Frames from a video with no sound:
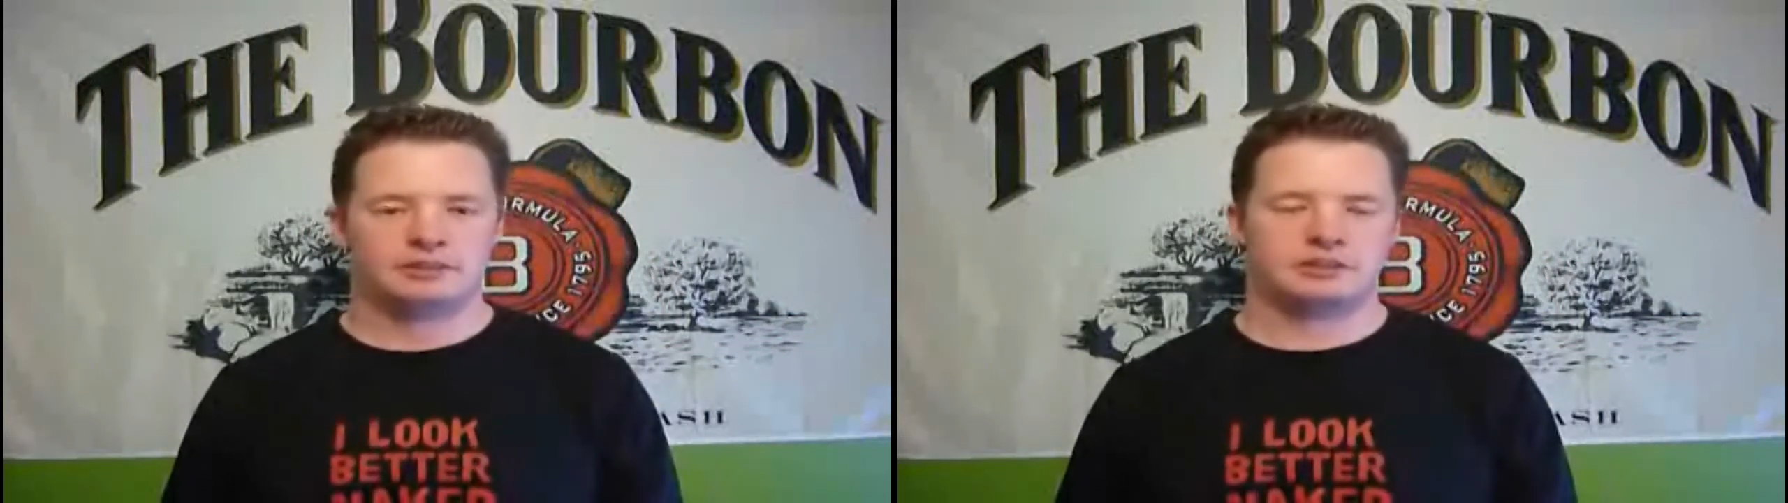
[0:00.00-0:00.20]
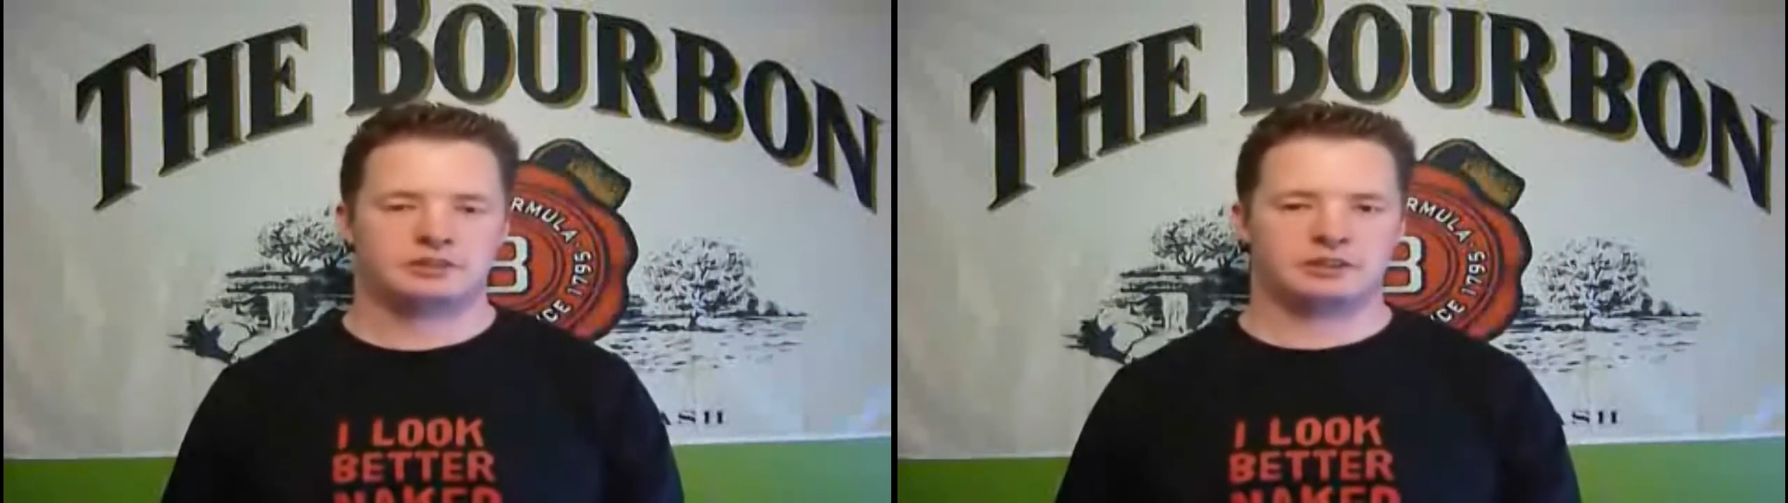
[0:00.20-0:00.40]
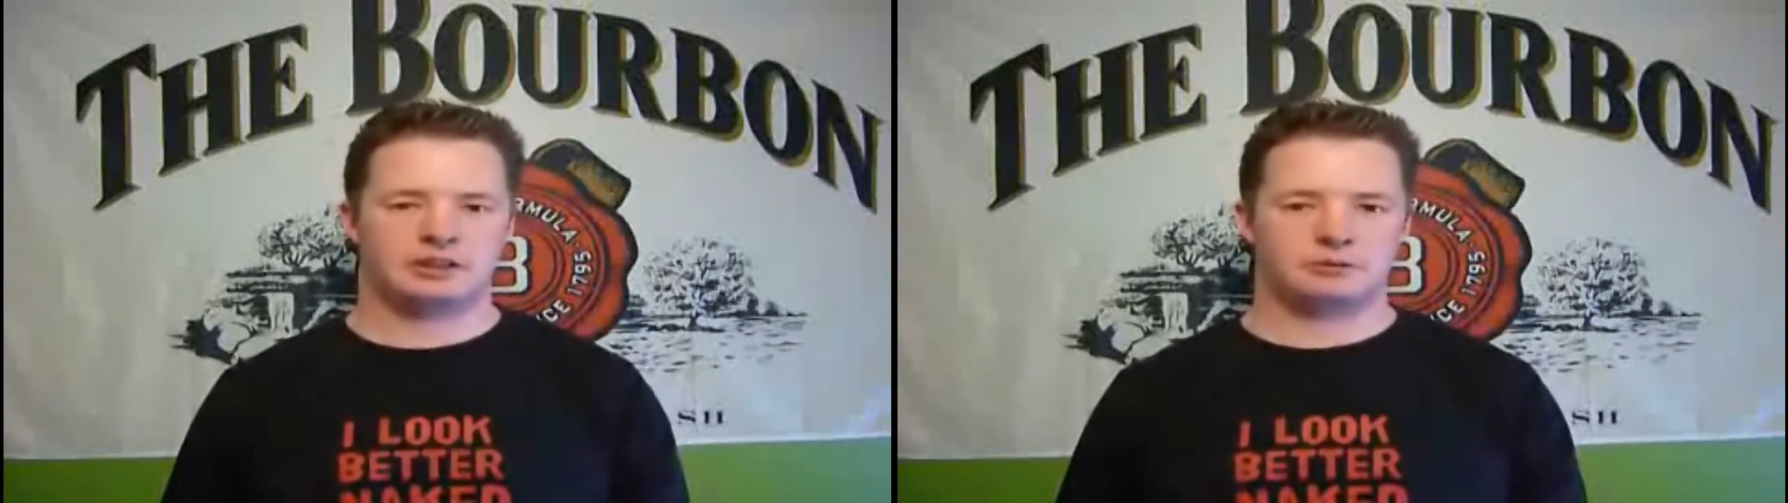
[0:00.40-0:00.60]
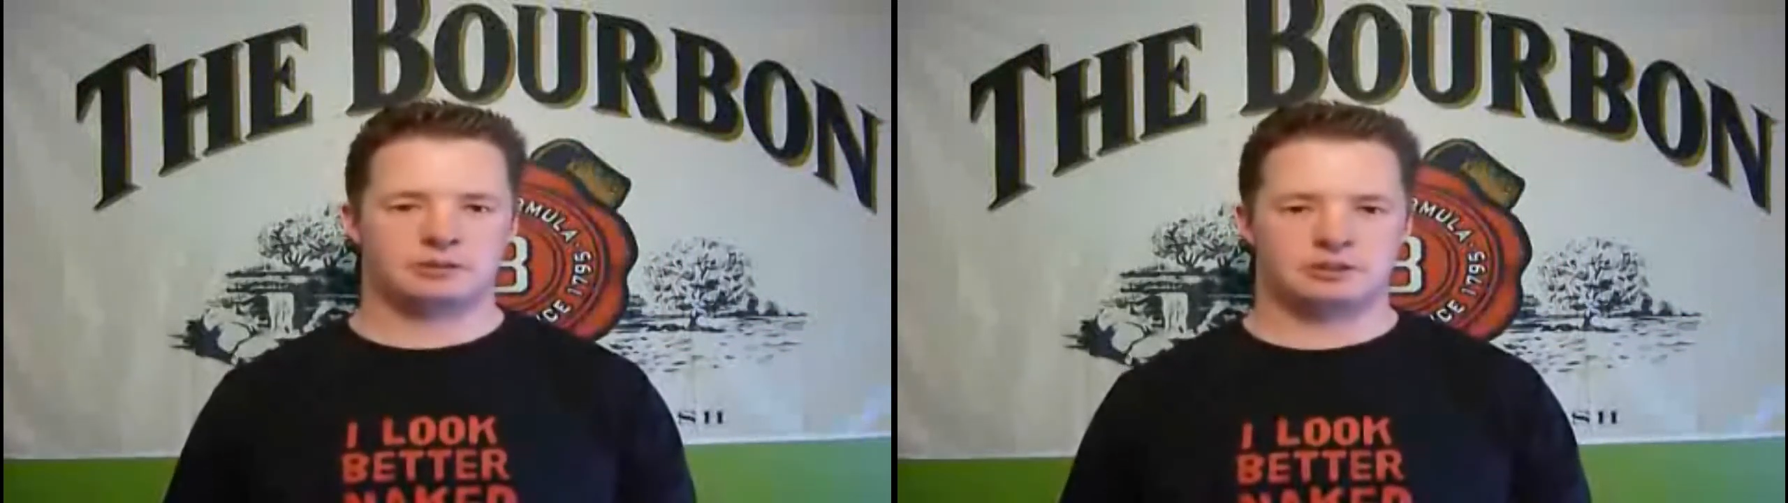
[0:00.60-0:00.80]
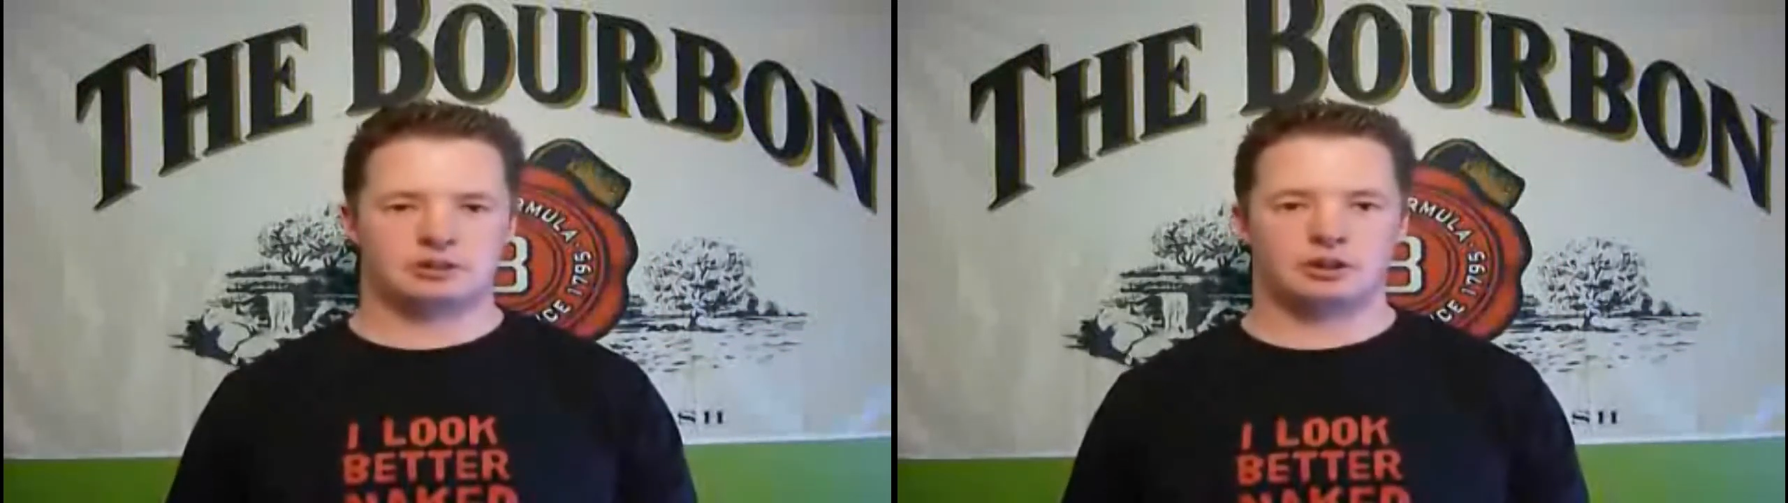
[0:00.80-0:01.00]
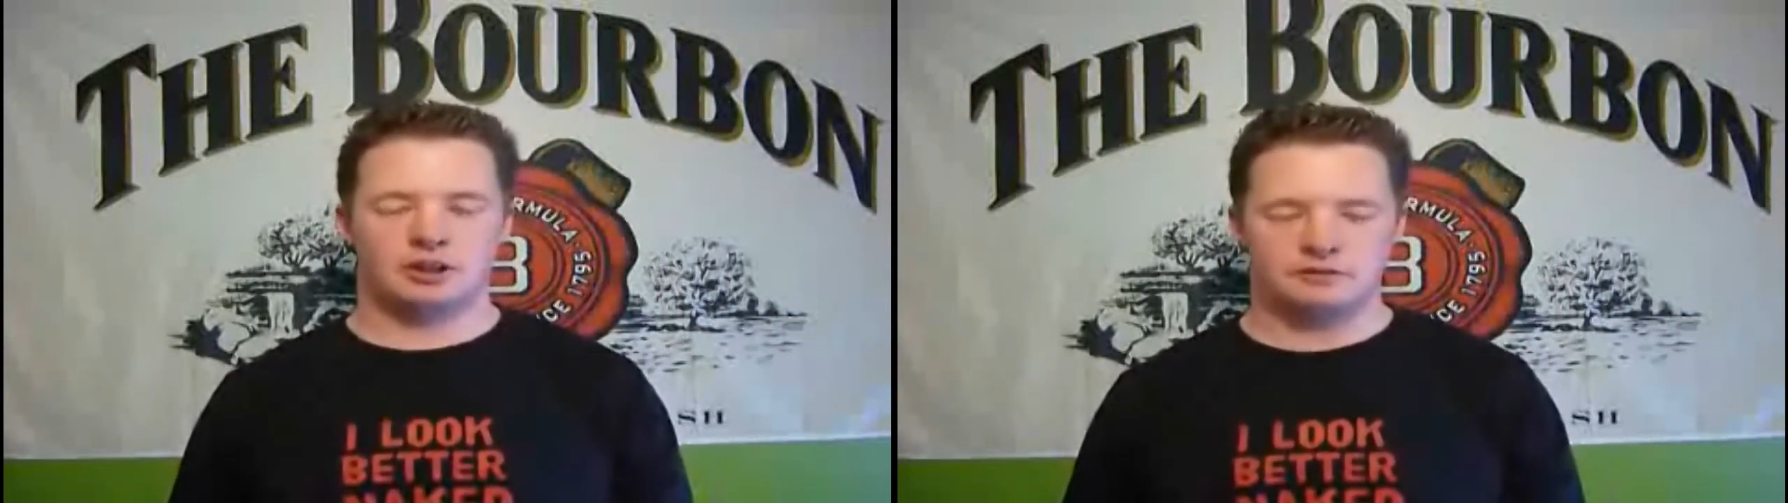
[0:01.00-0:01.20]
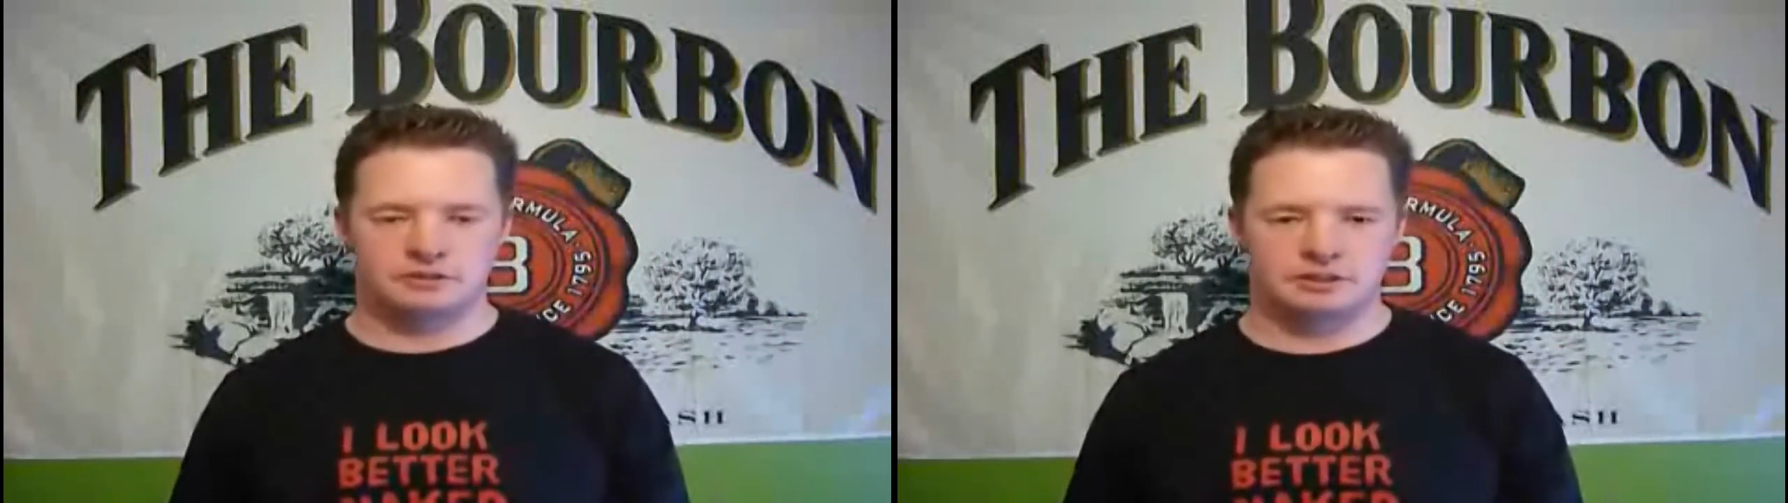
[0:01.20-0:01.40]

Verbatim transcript: this scene was a live